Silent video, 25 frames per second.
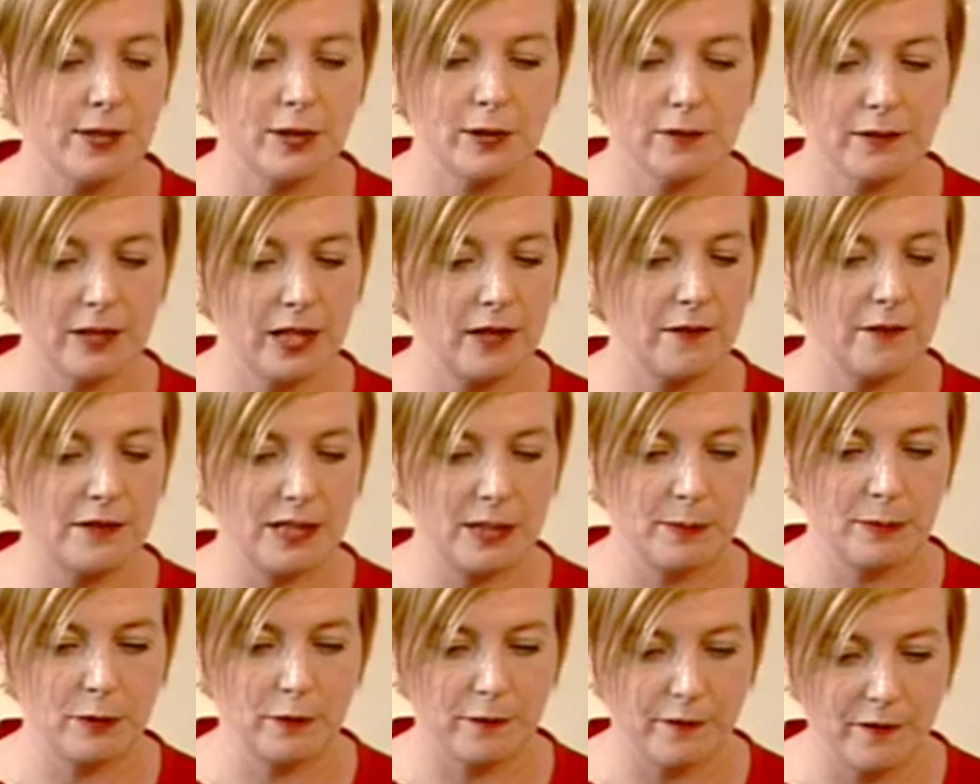so you've
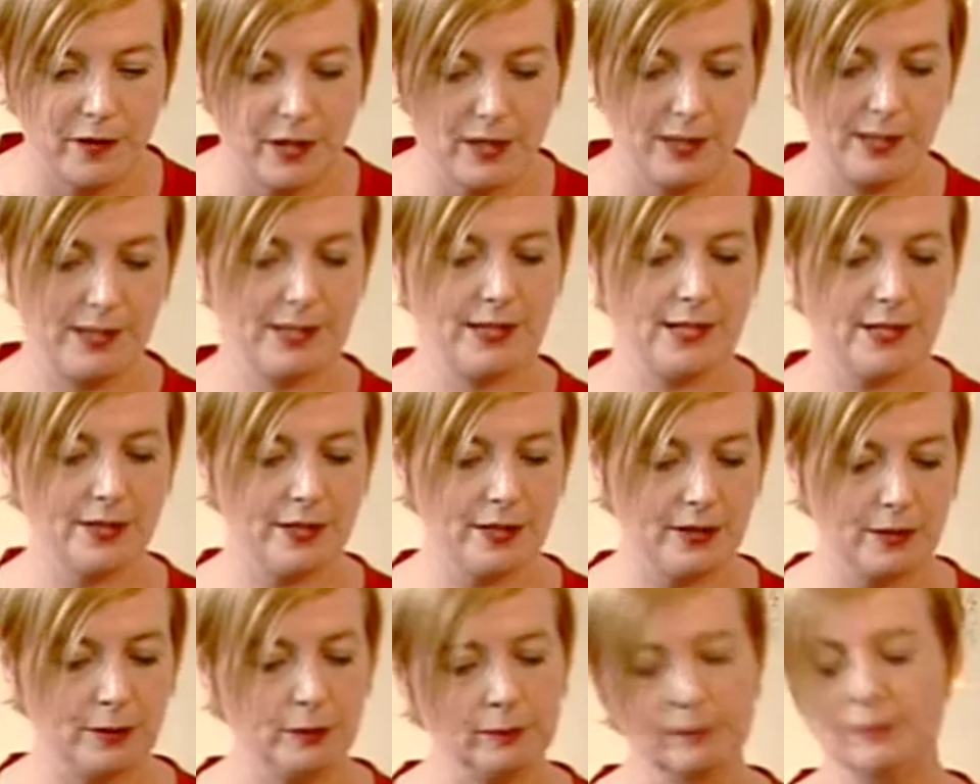covered up your first
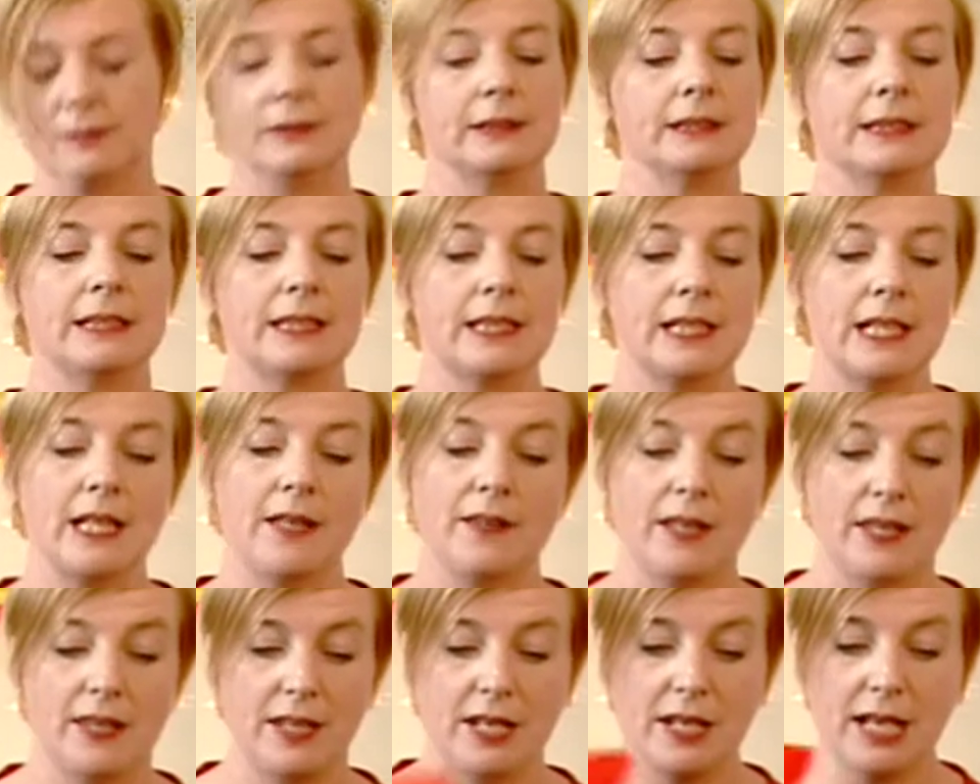circle,
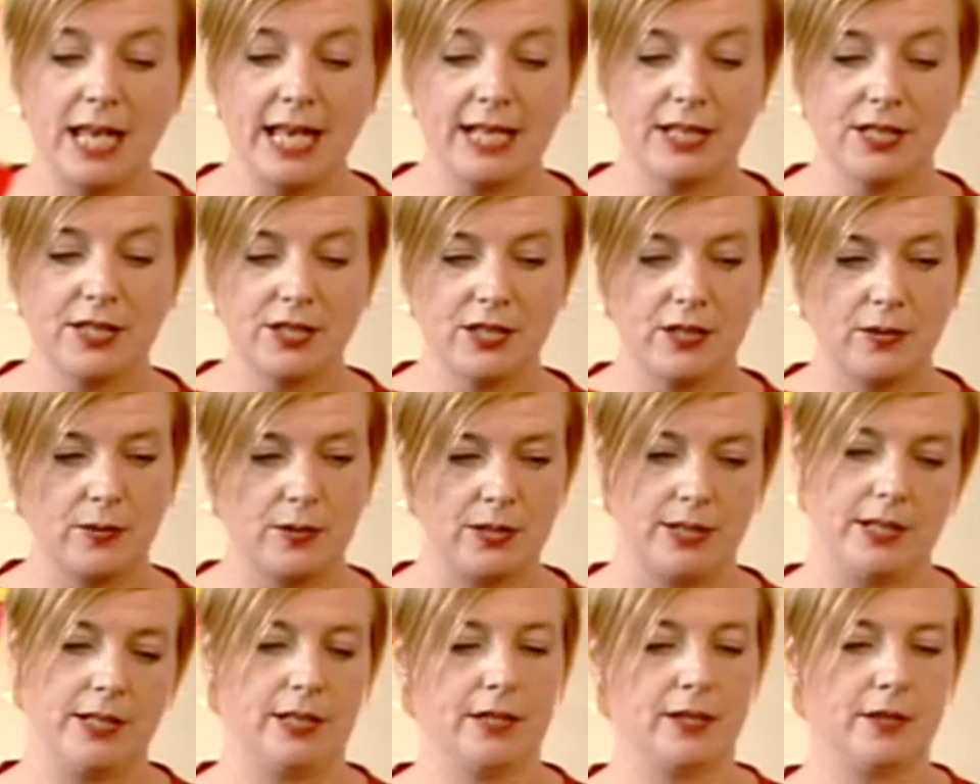then the next two
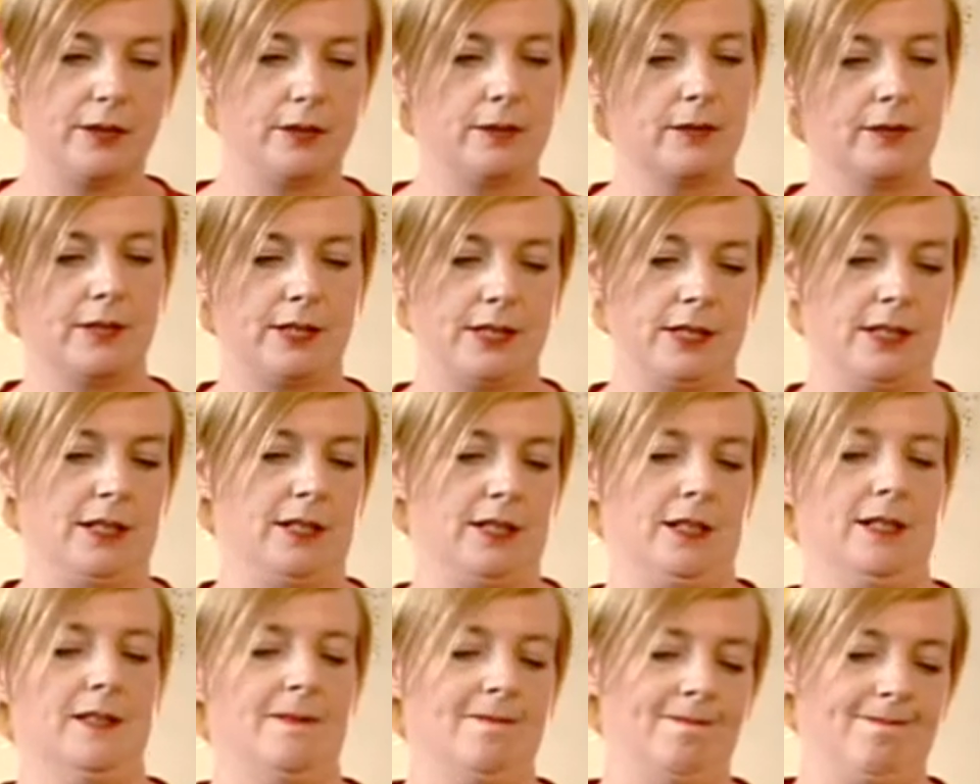circles
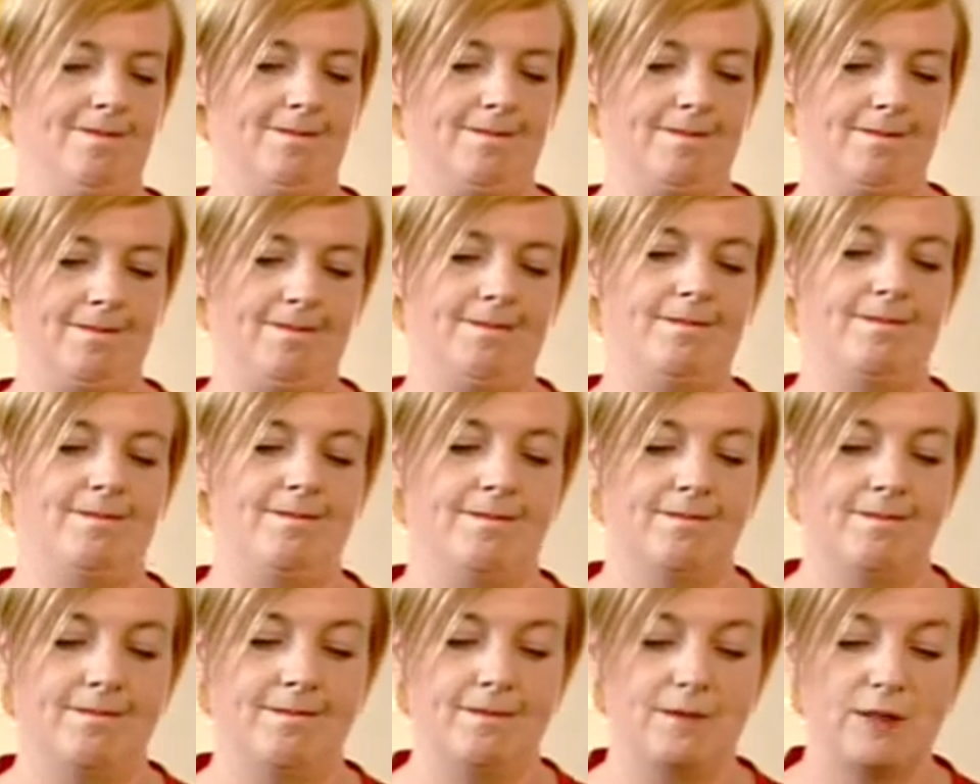
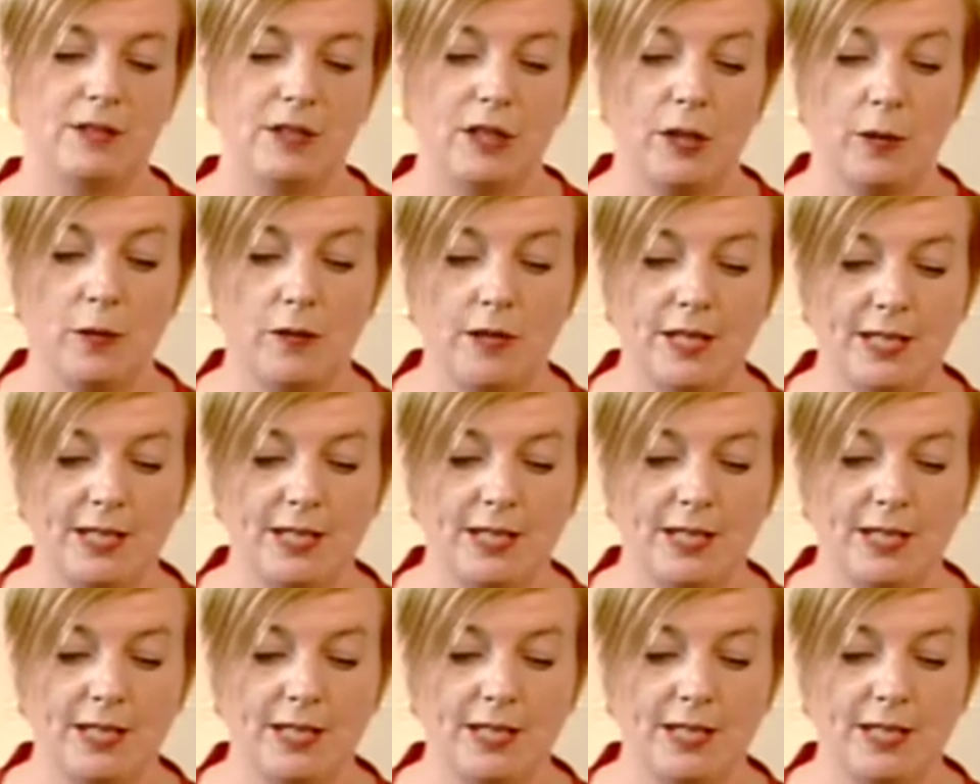go